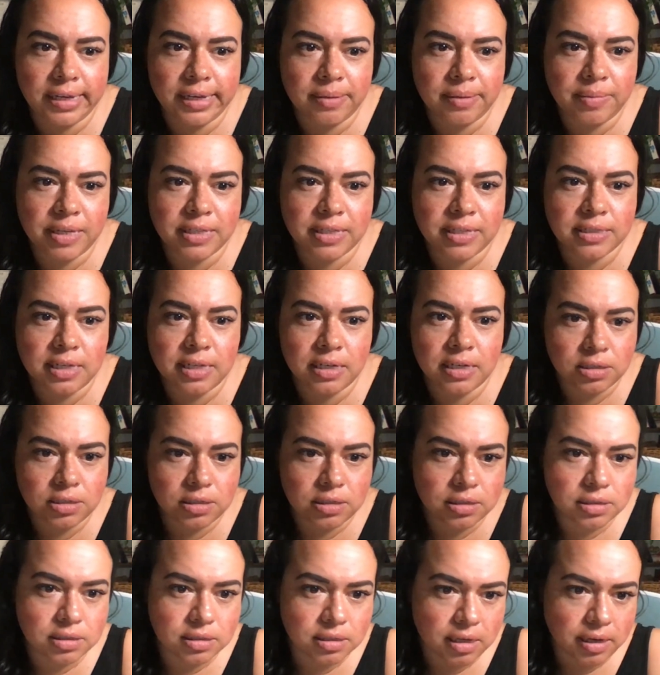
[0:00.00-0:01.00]
it because I
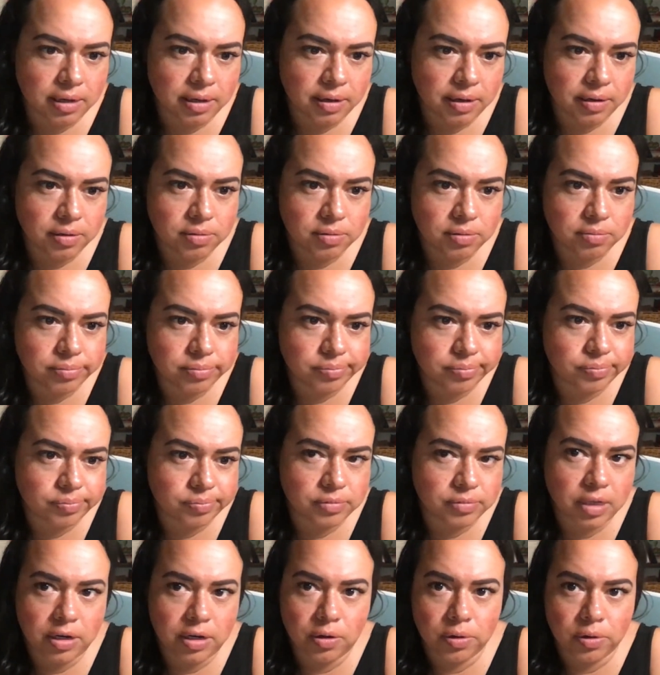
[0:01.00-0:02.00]
don't
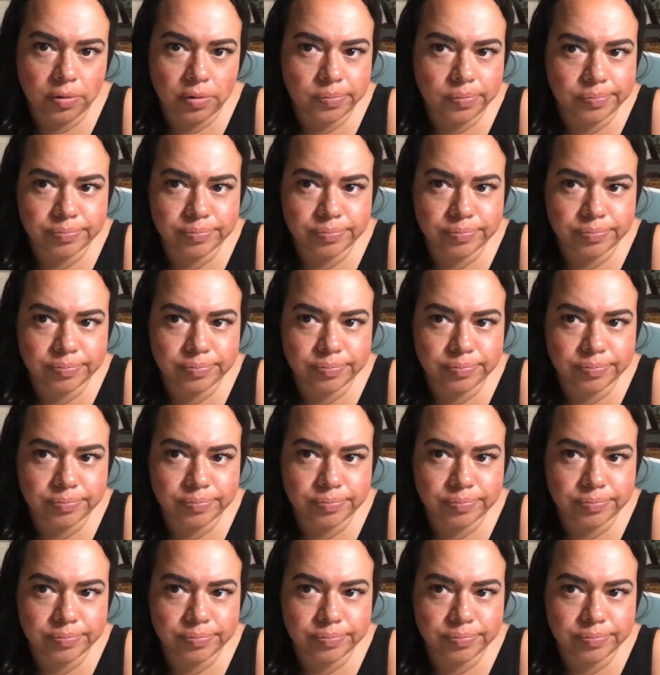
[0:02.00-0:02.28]
know.